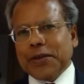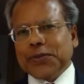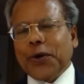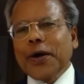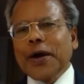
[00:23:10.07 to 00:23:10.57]

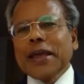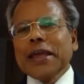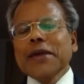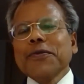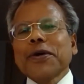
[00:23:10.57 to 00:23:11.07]
So
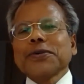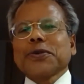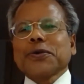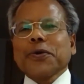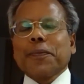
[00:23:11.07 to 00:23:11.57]
he wants
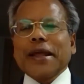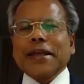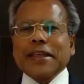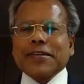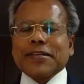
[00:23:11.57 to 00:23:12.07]
to, to
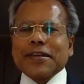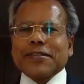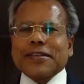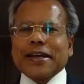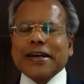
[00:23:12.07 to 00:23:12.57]
bring this
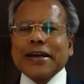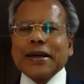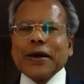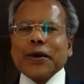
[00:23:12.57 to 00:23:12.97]
is the